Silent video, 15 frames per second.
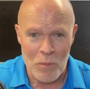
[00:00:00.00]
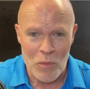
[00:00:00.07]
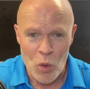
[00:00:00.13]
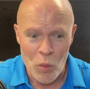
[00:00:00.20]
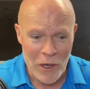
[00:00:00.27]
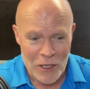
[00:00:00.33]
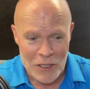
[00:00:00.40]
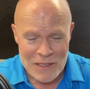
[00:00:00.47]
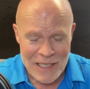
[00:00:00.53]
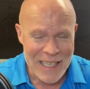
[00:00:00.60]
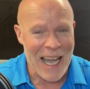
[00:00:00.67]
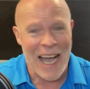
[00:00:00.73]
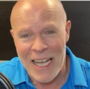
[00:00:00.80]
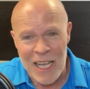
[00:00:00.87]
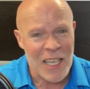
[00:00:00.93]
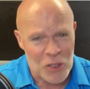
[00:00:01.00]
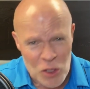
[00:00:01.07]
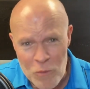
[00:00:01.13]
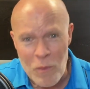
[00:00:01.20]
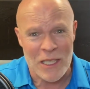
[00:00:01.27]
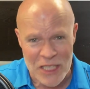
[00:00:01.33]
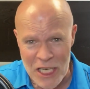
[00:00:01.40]
where you're like, I got
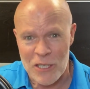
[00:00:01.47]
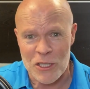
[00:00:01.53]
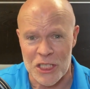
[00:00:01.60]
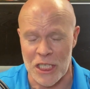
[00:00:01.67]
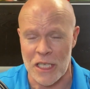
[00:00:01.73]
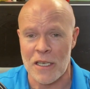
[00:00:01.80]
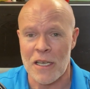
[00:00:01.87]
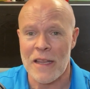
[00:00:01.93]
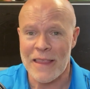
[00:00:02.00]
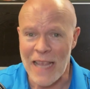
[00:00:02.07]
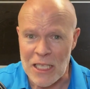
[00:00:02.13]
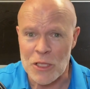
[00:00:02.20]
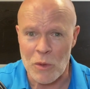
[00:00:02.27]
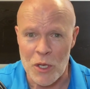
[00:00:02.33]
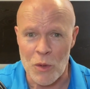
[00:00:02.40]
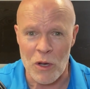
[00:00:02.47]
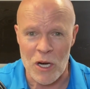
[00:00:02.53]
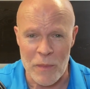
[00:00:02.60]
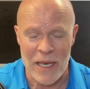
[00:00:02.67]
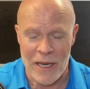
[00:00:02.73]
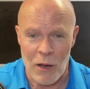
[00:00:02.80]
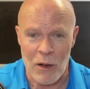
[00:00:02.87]
too much energy. That's where you want to
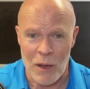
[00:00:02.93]
be. Now,